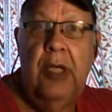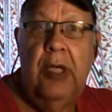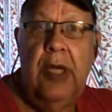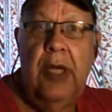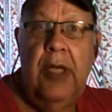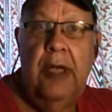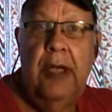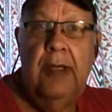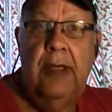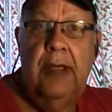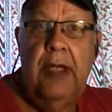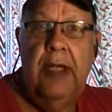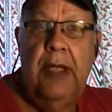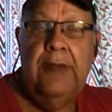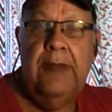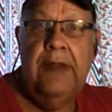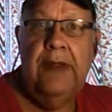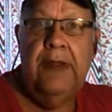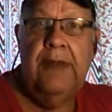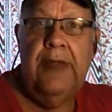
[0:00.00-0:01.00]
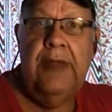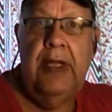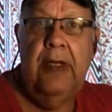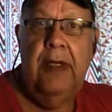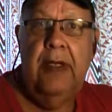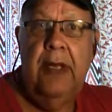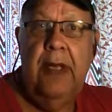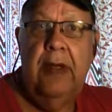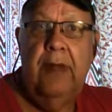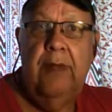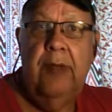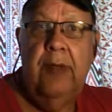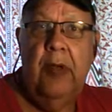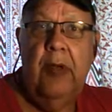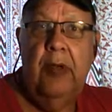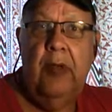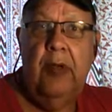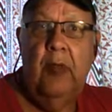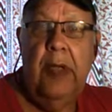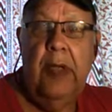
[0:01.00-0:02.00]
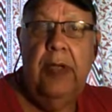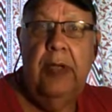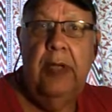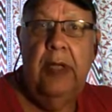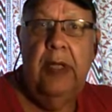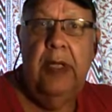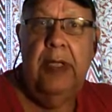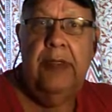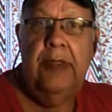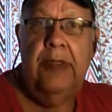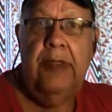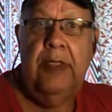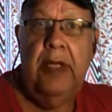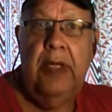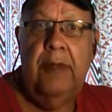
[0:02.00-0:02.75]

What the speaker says: and as I said in part one, it